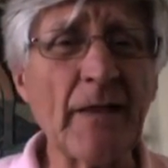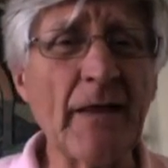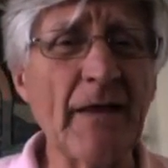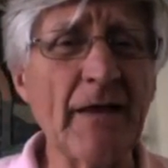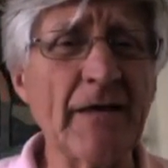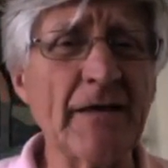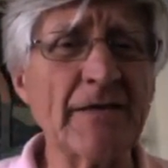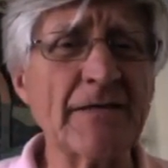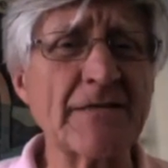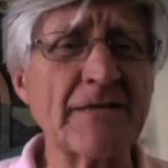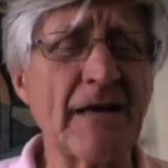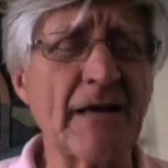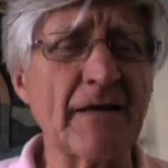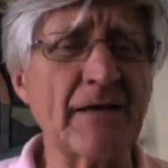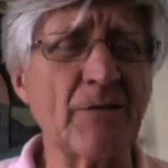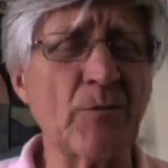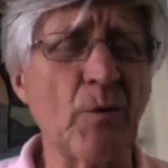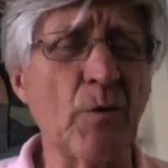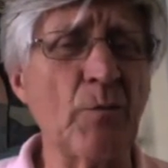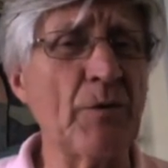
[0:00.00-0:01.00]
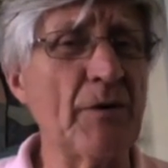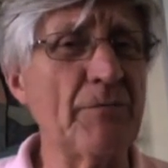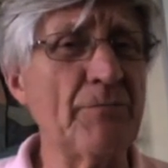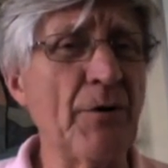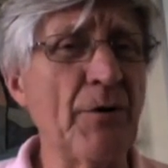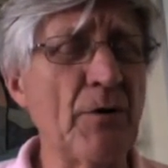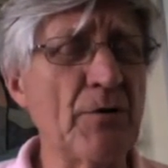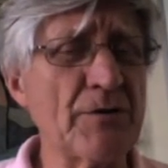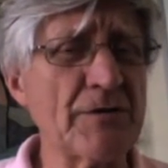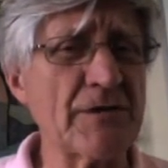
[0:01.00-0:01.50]
is that when we
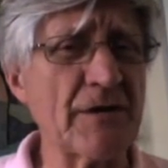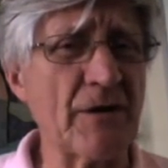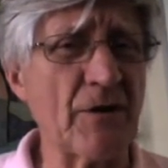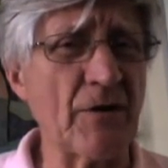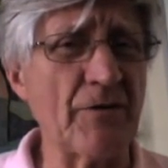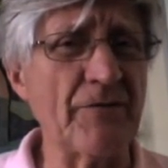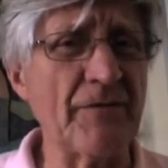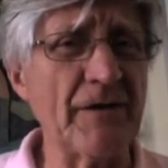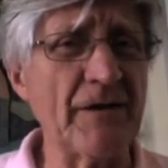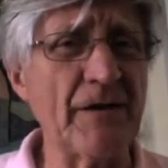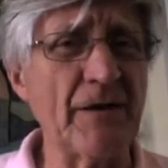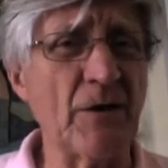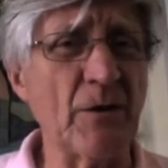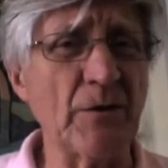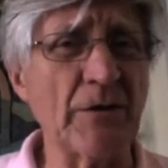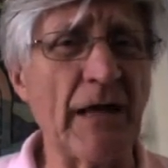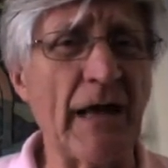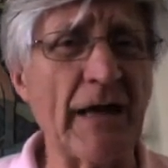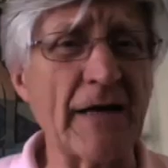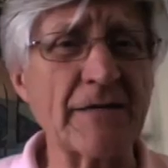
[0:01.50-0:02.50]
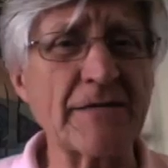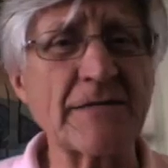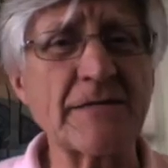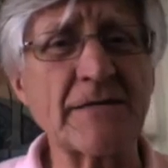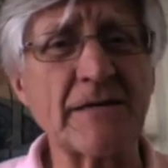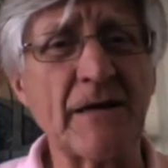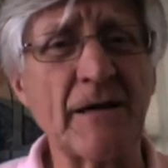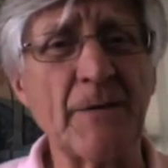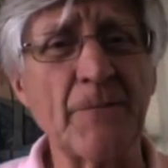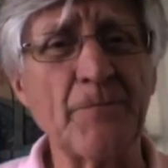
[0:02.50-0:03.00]
posted our video
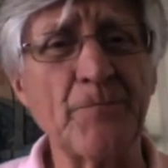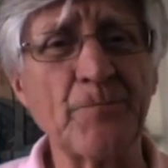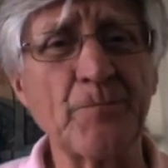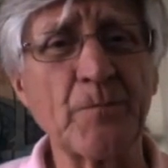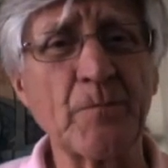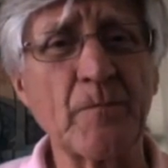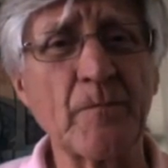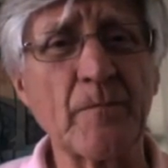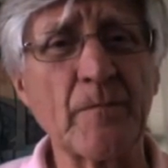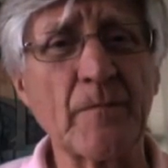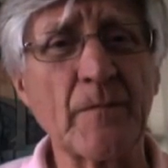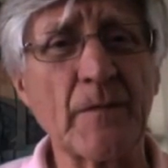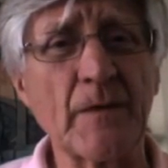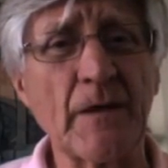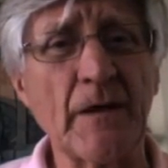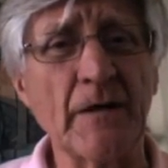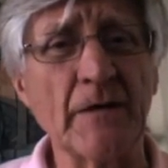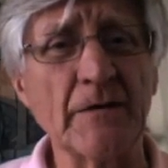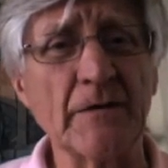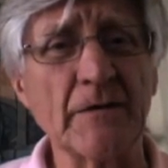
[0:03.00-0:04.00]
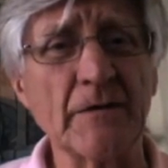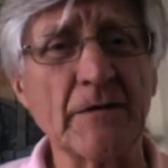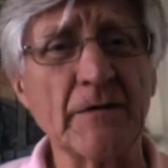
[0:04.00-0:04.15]
last um, uh,